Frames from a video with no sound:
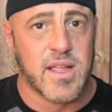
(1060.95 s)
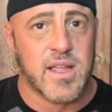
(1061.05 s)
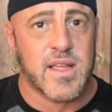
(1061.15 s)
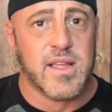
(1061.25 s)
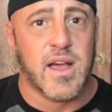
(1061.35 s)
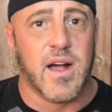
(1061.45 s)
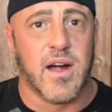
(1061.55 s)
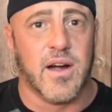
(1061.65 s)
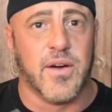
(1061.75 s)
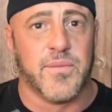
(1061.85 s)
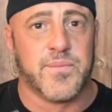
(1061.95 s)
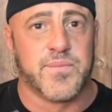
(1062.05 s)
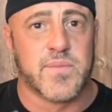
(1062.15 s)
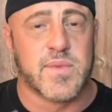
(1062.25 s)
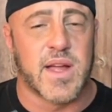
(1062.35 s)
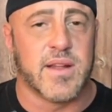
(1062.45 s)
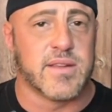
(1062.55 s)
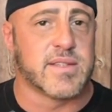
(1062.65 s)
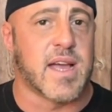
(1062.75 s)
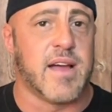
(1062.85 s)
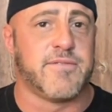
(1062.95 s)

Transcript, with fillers: Mm-hmm. uh, Uh, Guy